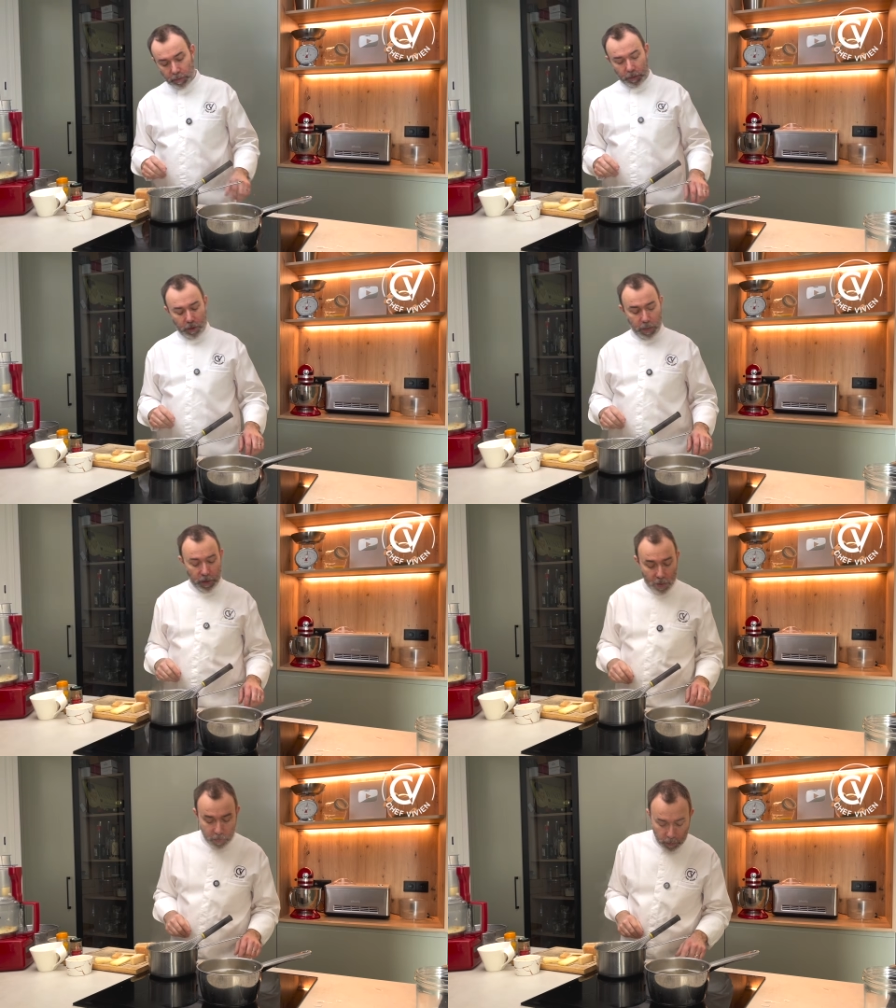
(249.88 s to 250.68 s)
And
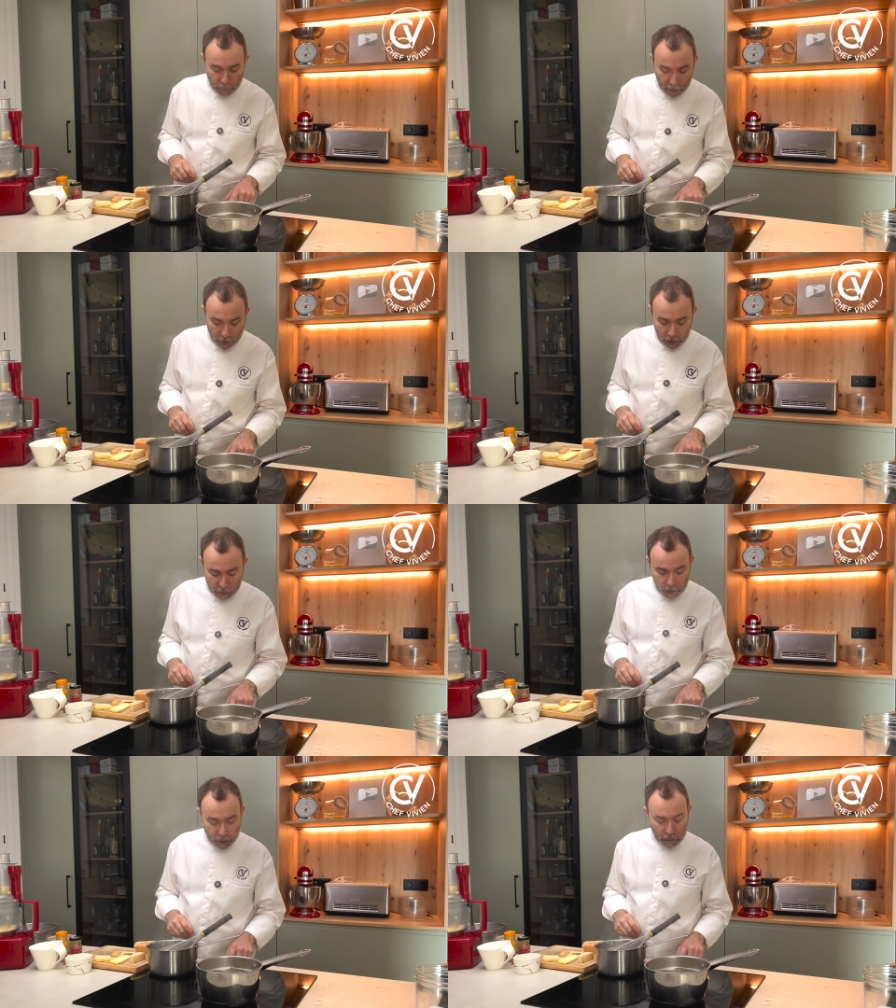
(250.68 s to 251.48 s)
now
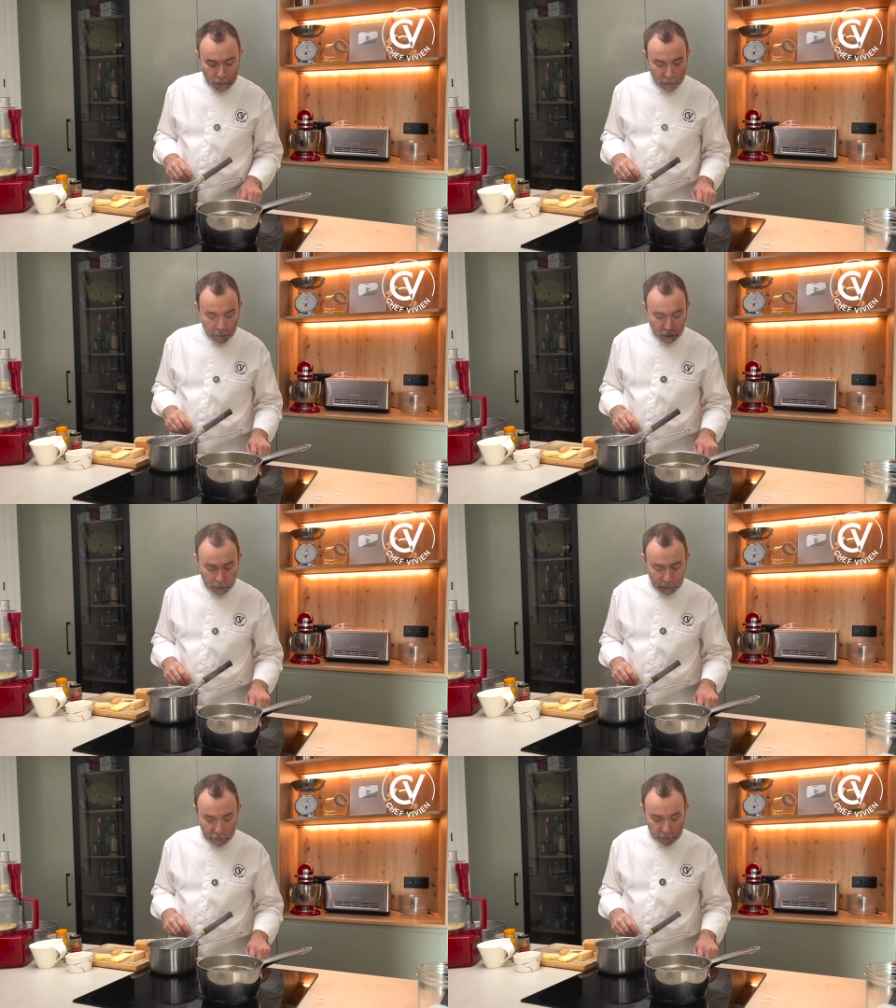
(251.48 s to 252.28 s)
I
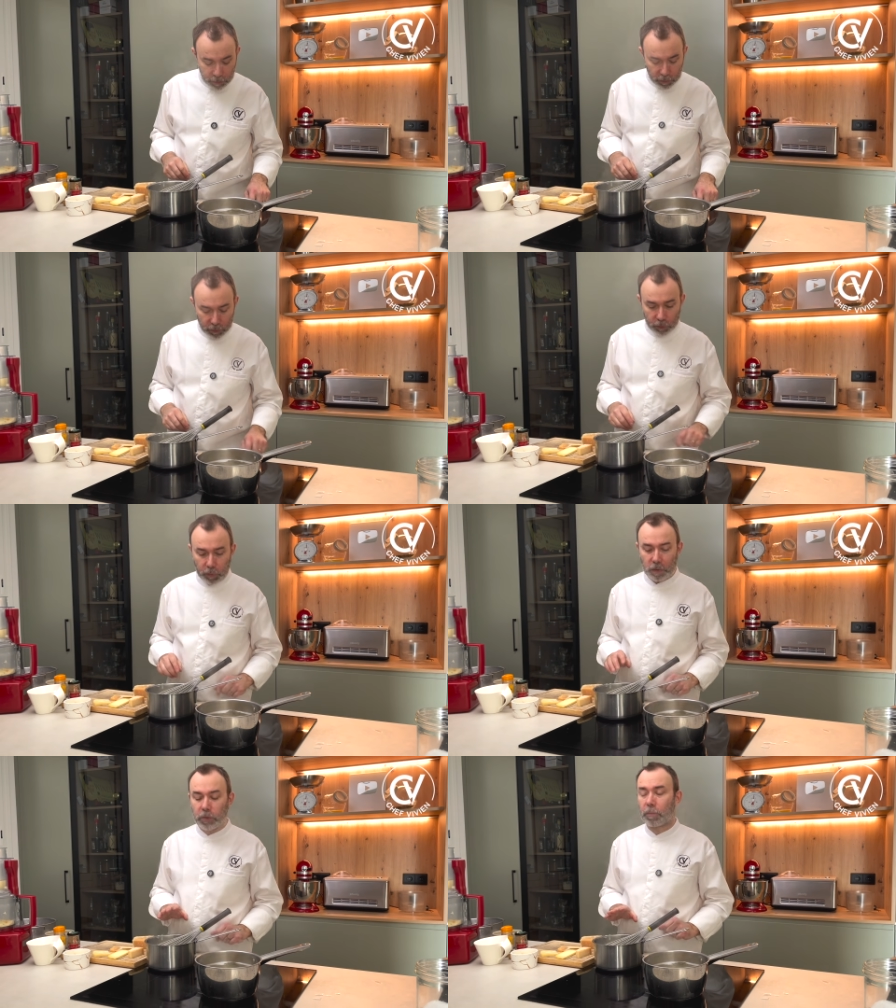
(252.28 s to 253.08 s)
can
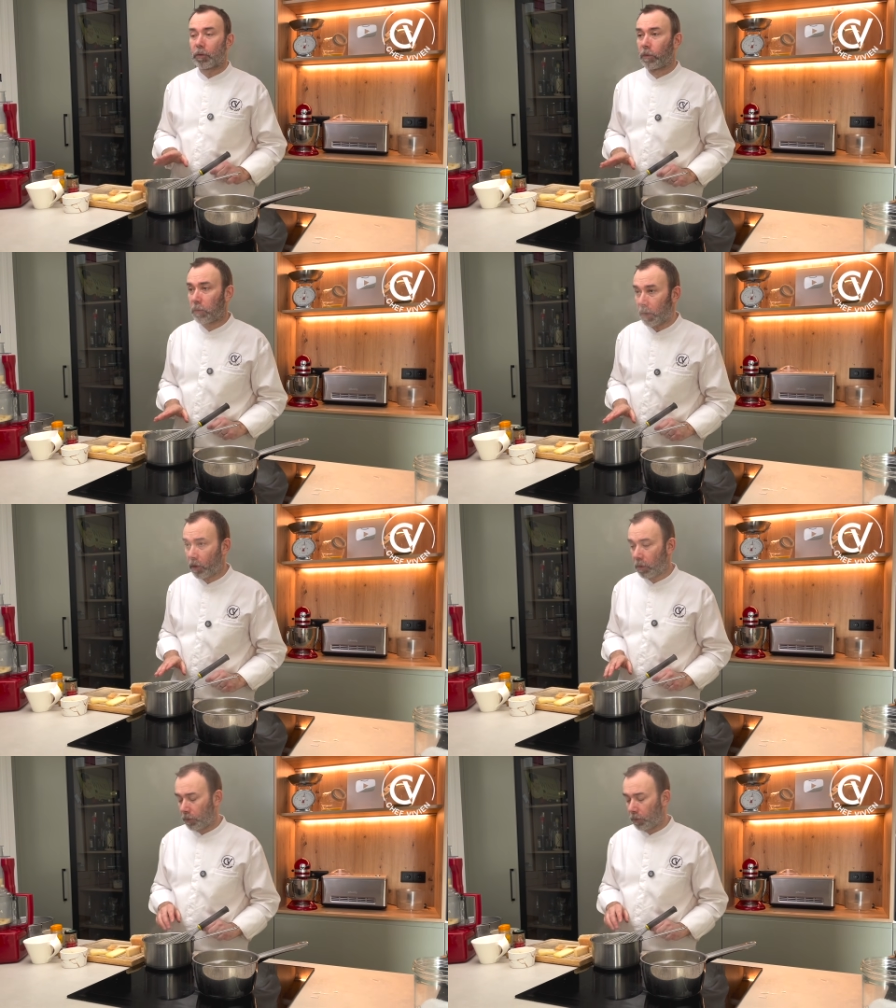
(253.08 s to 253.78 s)
switch off the fire